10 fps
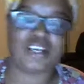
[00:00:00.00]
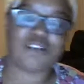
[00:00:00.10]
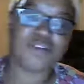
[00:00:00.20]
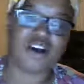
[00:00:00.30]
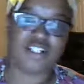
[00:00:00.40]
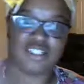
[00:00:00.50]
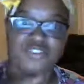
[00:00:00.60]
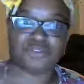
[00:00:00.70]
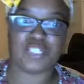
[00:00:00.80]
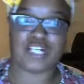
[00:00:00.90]
And we all are
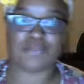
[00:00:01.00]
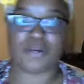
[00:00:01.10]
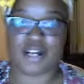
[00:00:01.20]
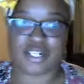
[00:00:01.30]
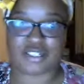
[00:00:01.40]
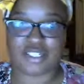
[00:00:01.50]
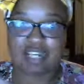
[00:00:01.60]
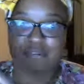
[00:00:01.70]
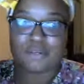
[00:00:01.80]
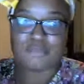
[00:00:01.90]
doing our part. You're a
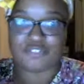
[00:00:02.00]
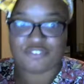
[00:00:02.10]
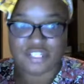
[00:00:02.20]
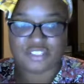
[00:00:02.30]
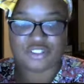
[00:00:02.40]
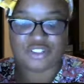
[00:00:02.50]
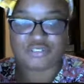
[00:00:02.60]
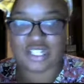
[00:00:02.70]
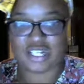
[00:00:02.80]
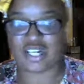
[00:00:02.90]
network professor
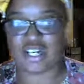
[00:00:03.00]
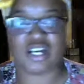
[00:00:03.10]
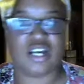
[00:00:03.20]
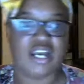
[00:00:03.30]
over there,